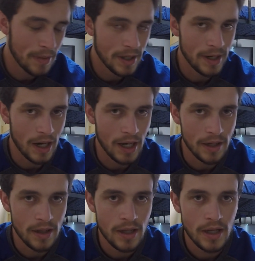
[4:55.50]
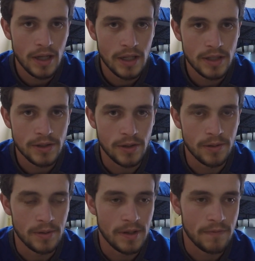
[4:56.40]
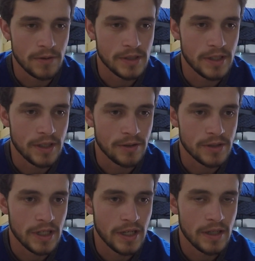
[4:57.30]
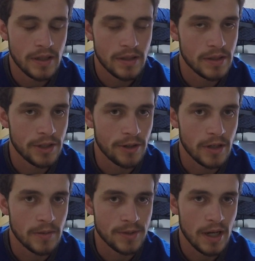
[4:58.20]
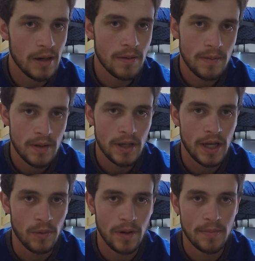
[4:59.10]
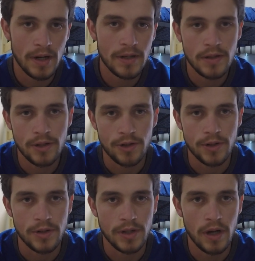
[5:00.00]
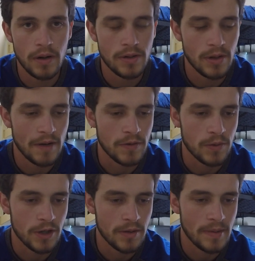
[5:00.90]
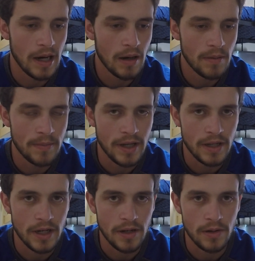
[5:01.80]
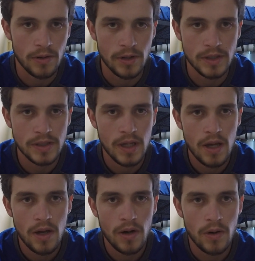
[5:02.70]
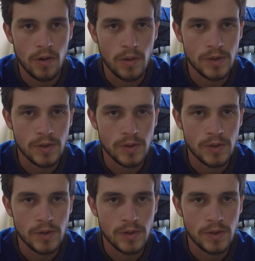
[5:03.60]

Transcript: button on. So if you're sitting in your stand, deer comes out, hit one button, you're good to go. Don't have to worry about making any noise or